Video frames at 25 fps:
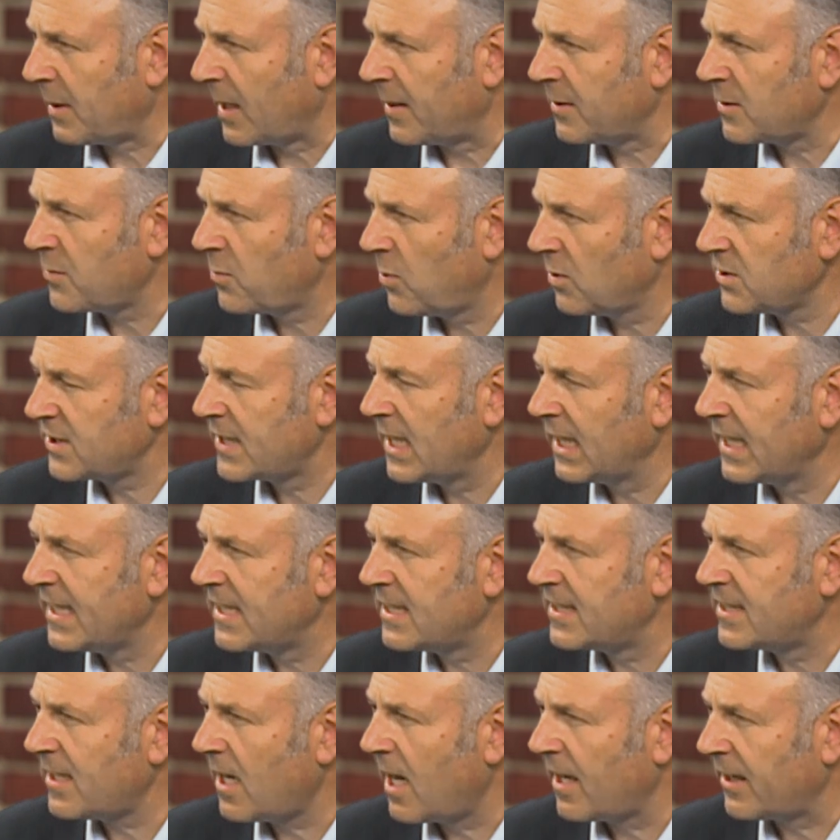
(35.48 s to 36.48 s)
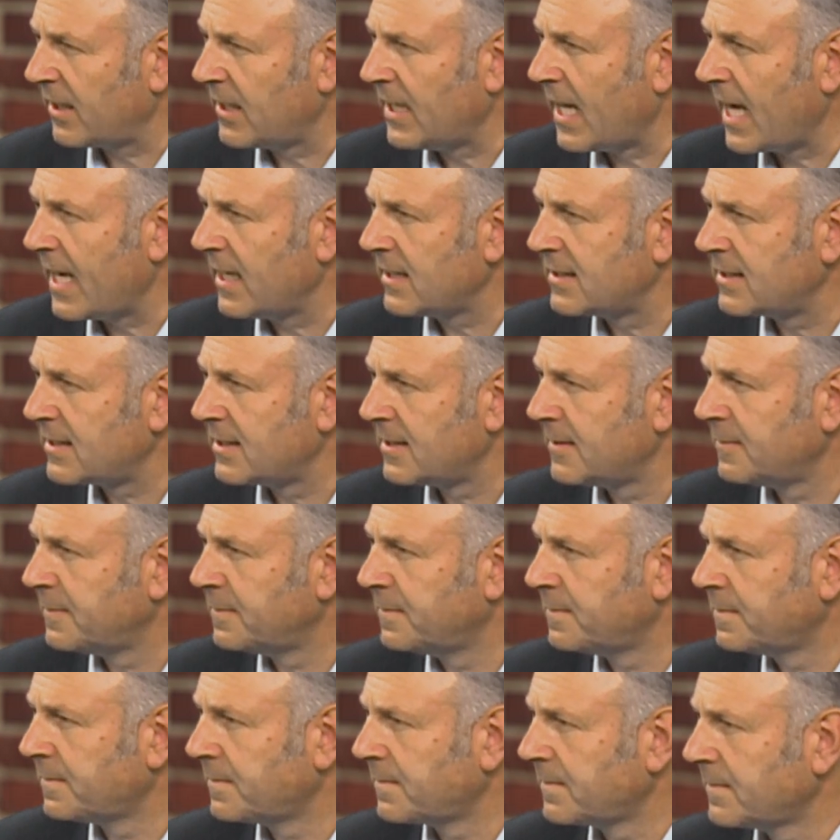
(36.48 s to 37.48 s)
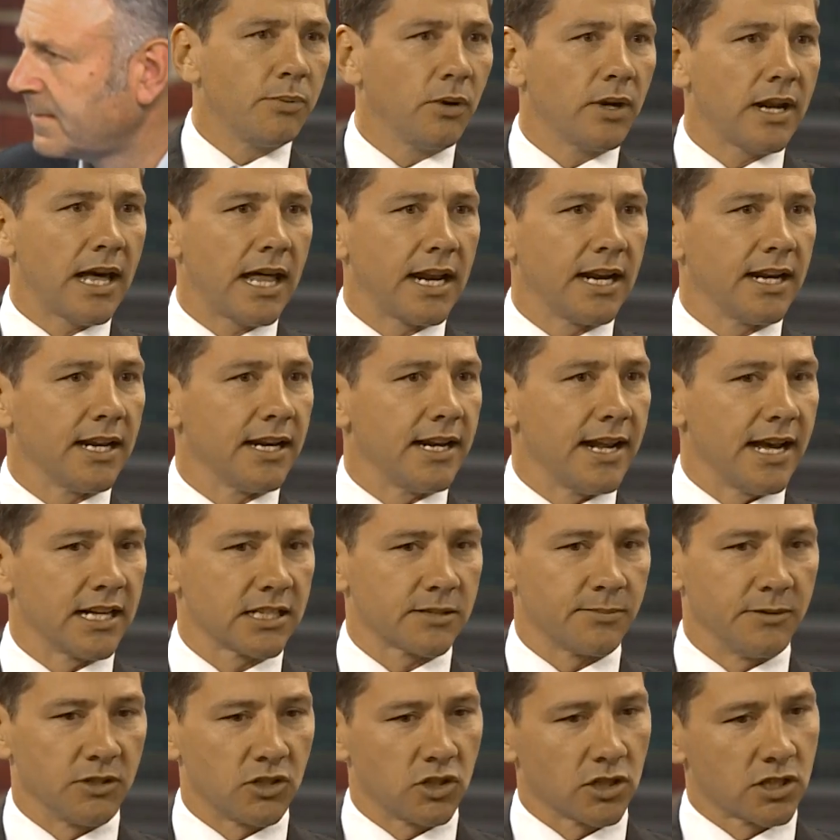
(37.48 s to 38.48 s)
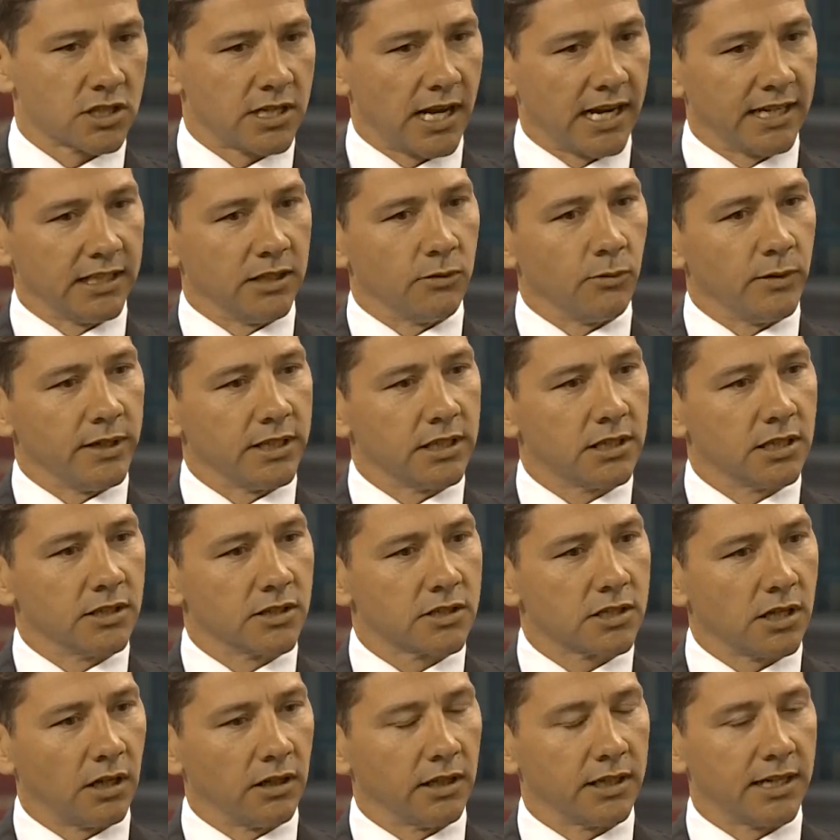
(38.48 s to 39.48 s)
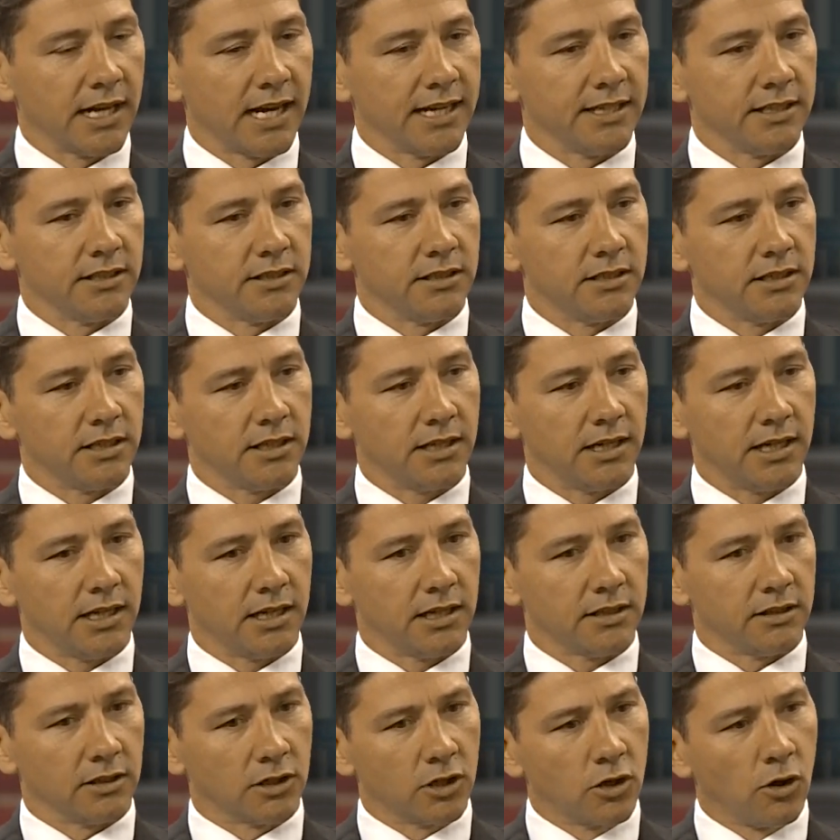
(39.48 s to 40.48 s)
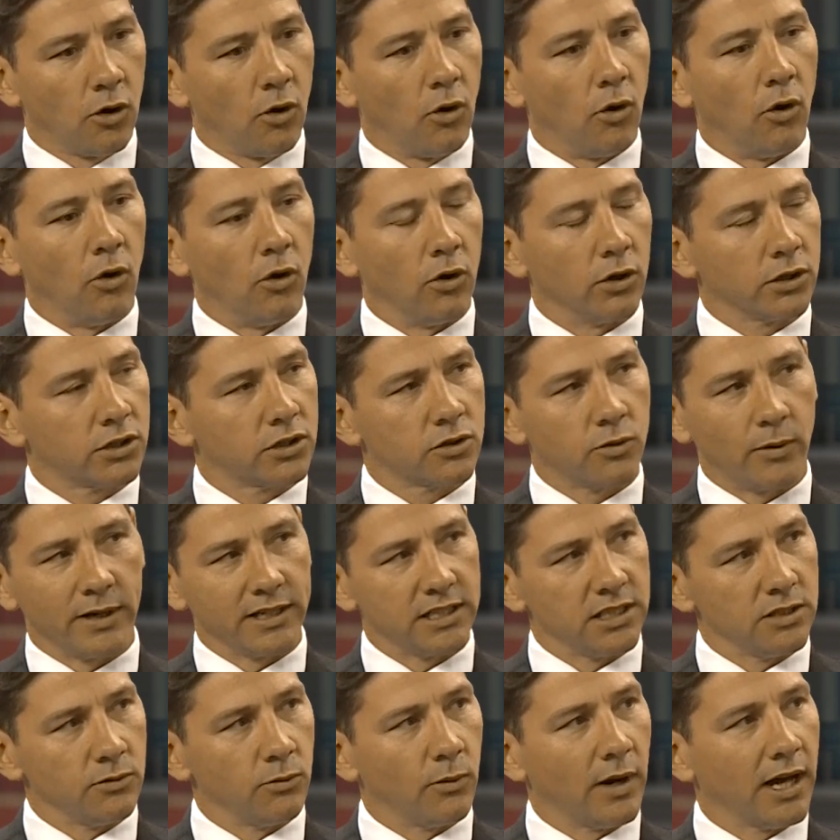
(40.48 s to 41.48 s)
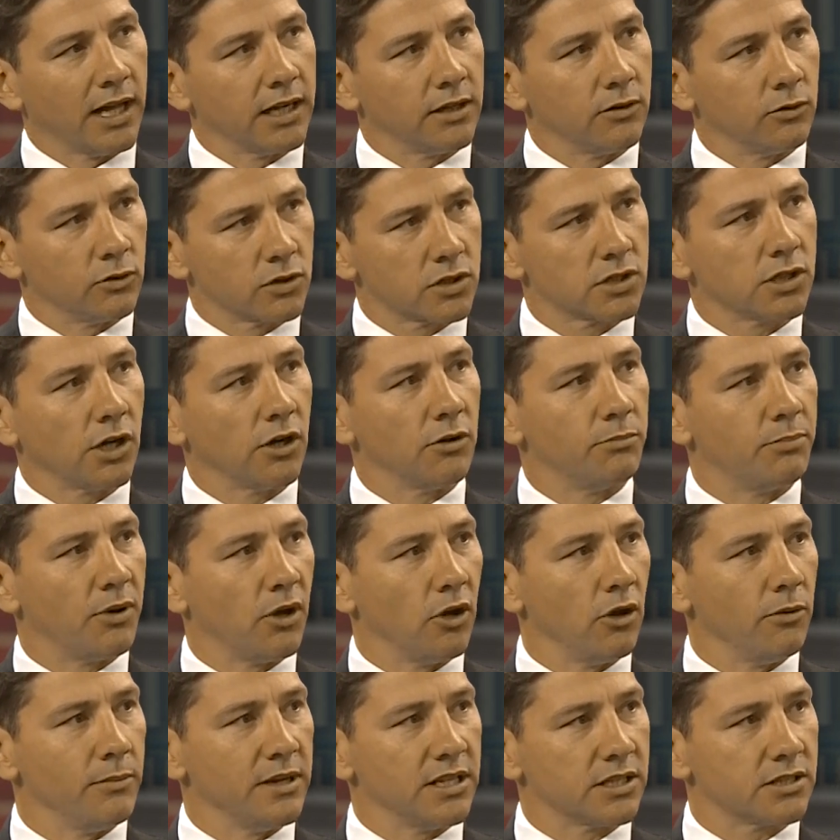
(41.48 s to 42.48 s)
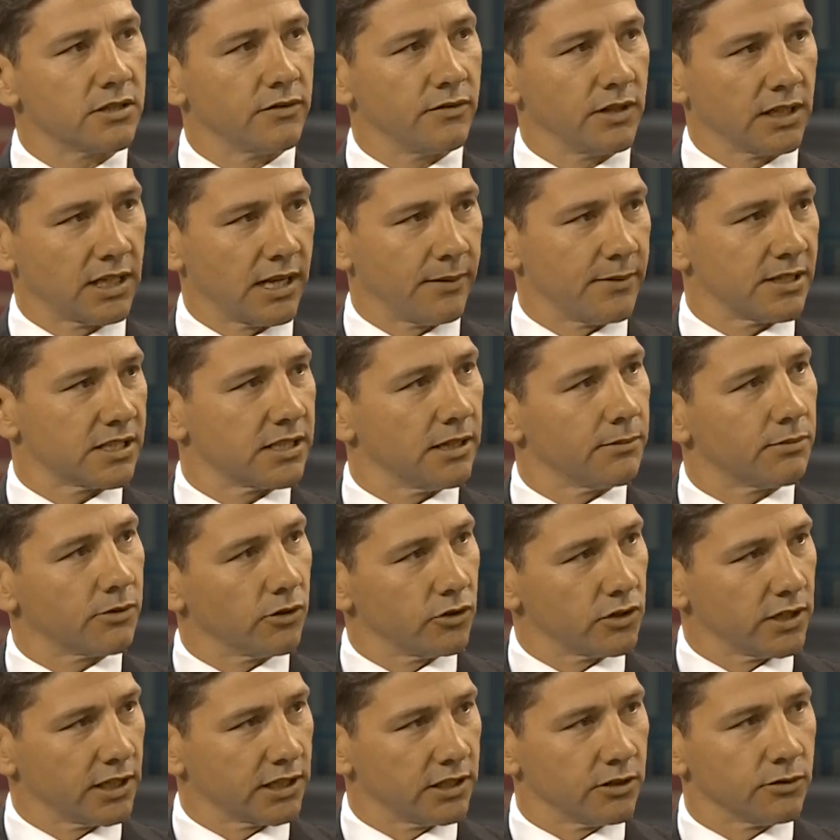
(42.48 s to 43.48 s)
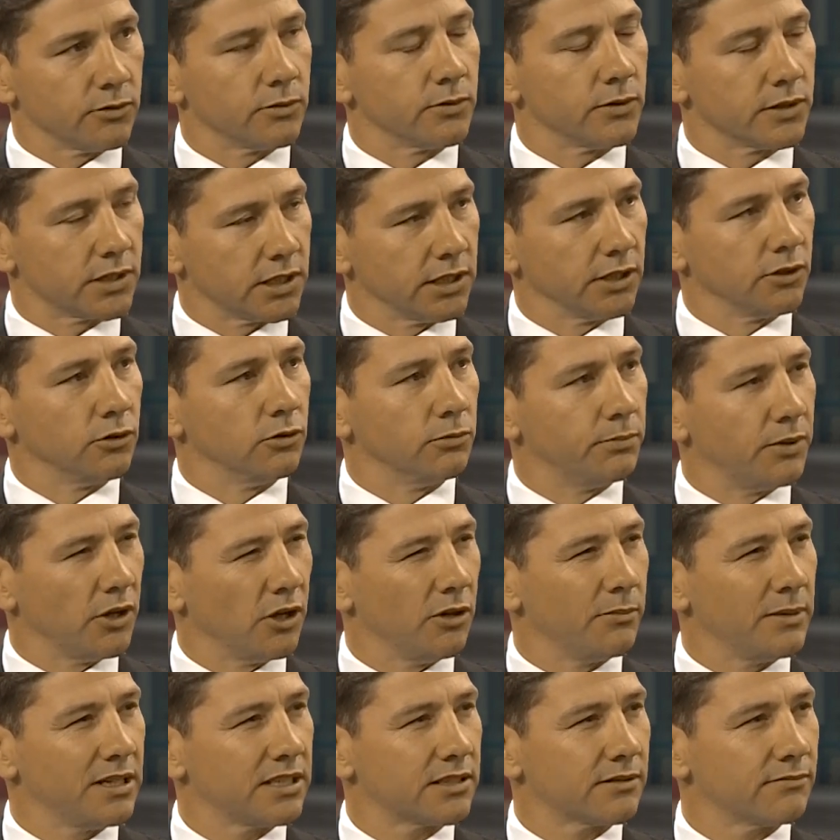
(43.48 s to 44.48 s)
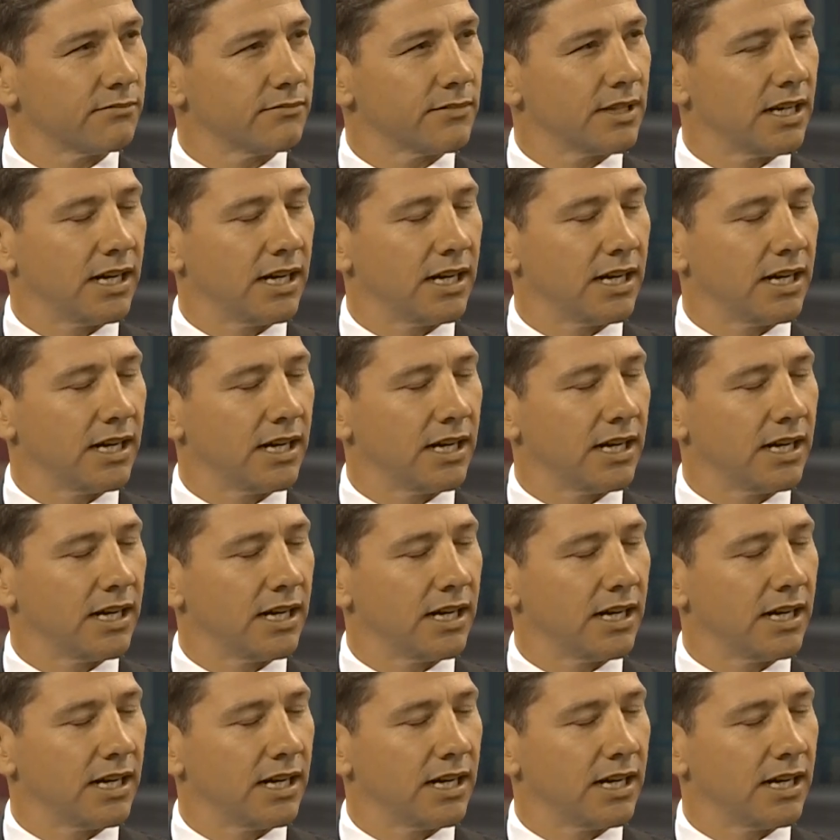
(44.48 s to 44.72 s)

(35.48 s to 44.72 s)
about? What's the latest RNS? So we put out an announcement just saying that we'd consolidated the core 21 or so permits of the Khemisset project into a single permit.